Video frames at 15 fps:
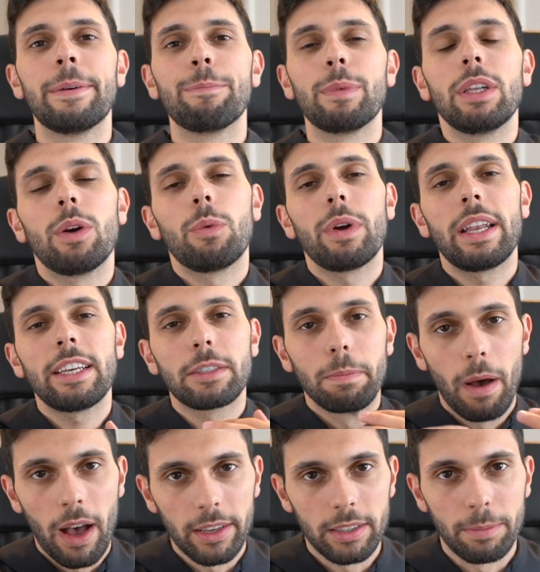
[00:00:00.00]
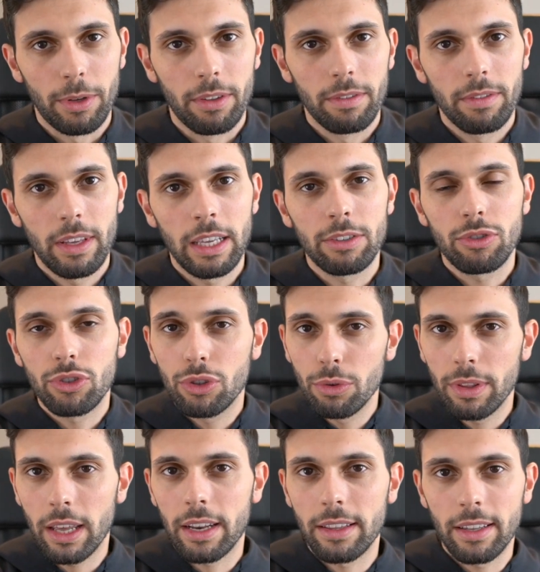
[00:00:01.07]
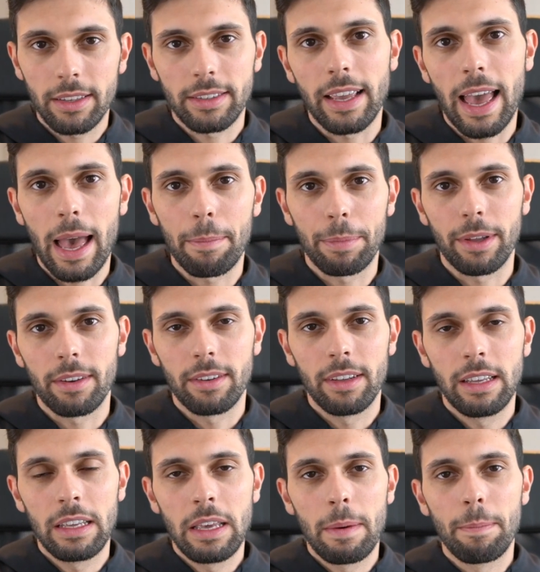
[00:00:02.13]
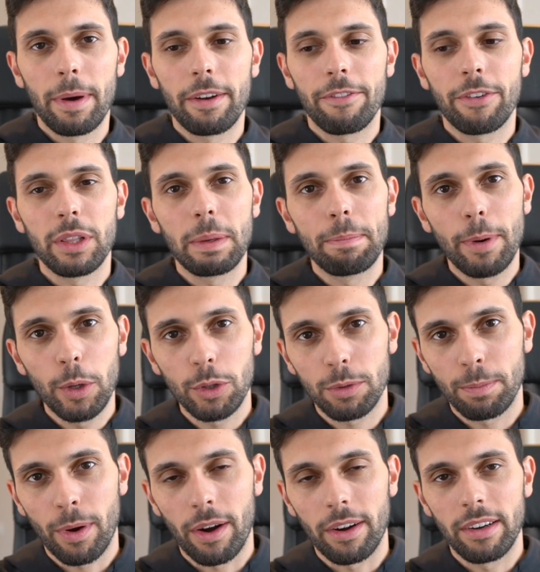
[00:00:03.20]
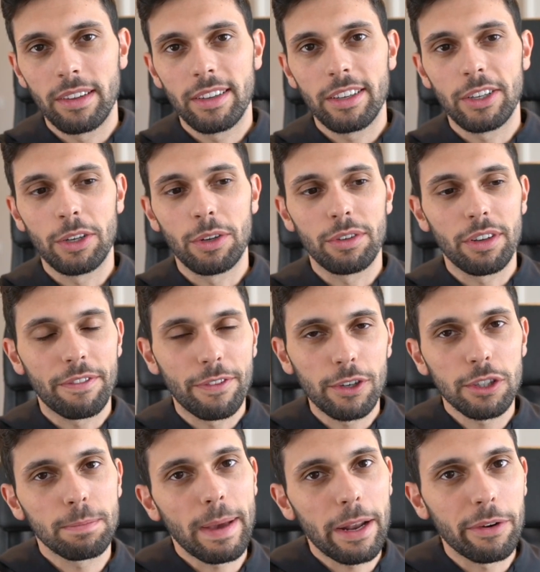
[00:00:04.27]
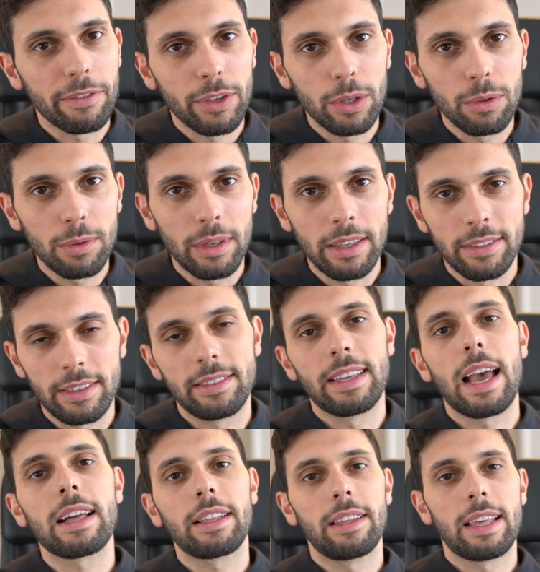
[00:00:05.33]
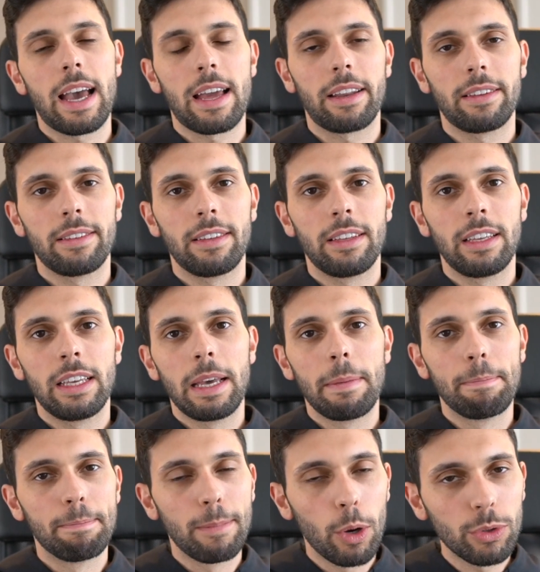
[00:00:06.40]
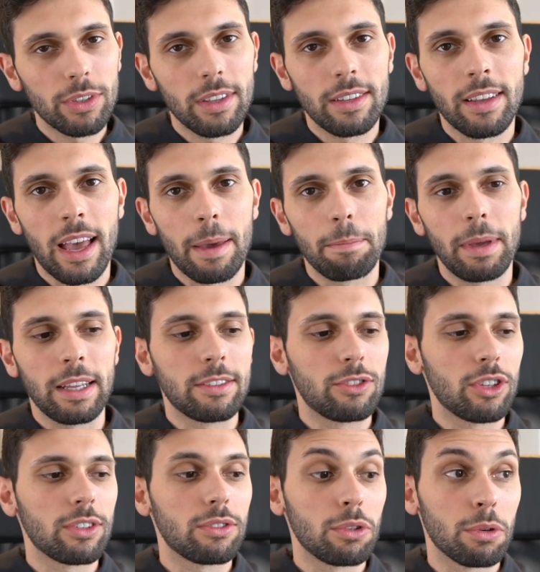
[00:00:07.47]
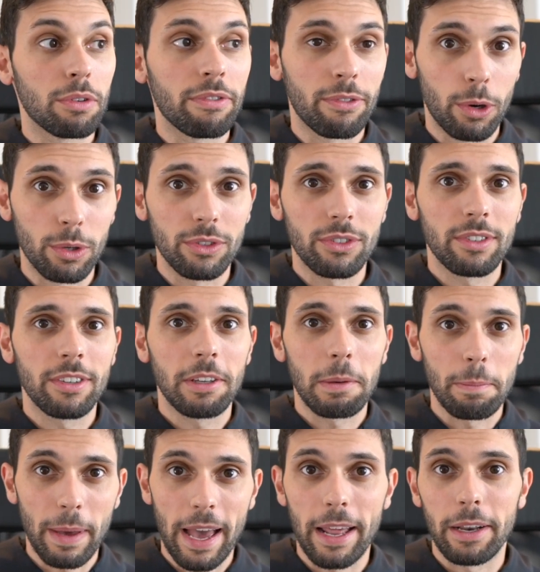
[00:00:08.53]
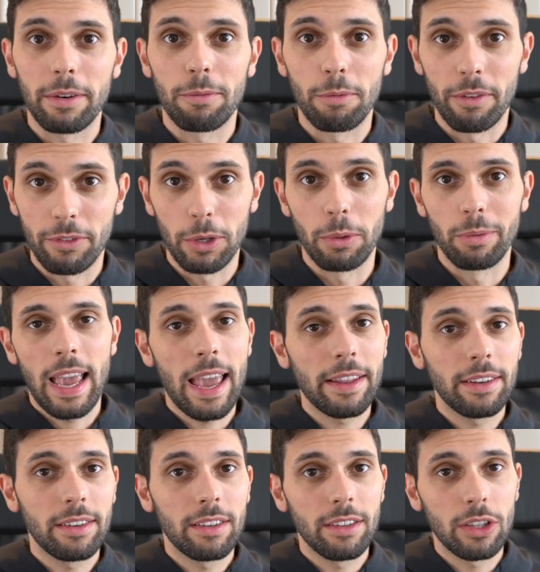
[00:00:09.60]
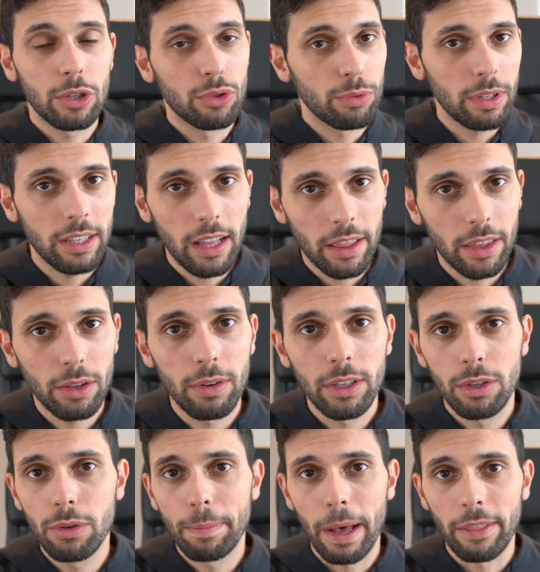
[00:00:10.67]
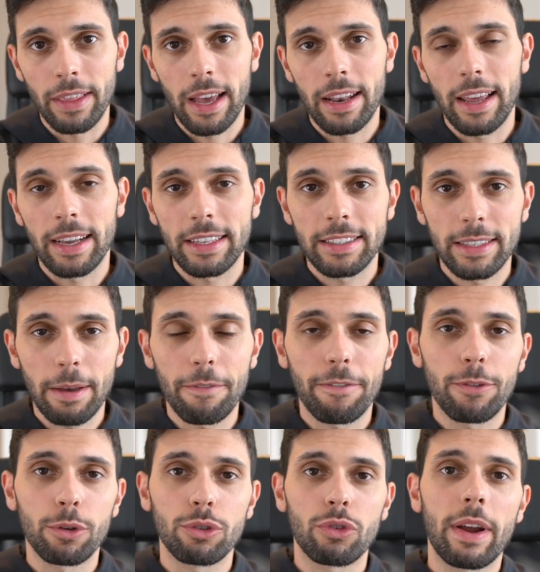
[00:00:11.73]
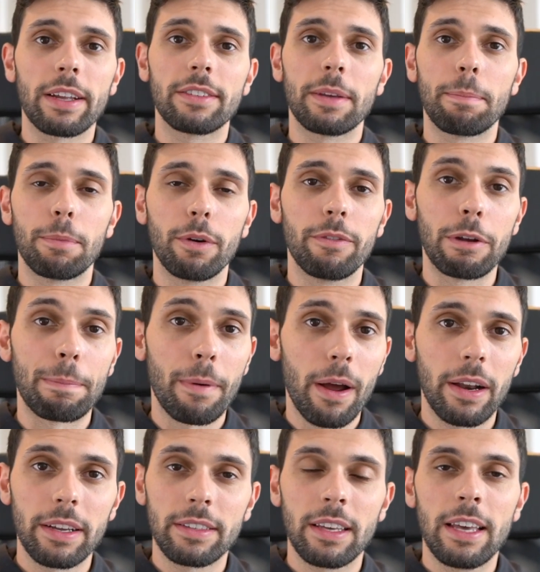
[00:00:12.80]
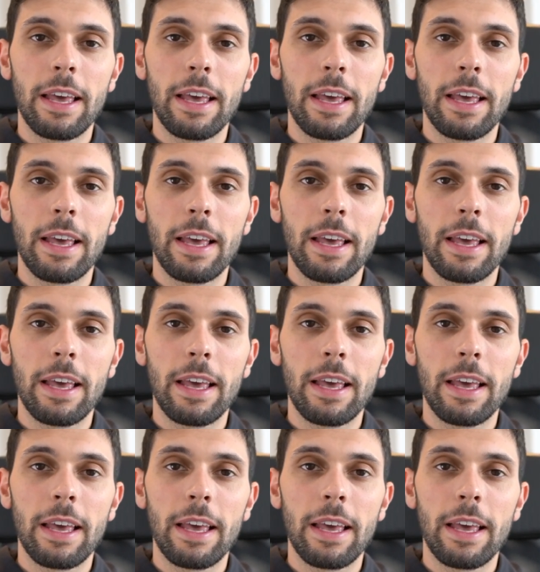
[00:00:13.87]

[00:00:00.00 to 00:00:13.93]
It is possible. It's true that it does happen. But for the most part, your first bad review is exactly that. Most of the time, it's just your first bad review. And there's really nothing you can do about that except for trying to improve your product,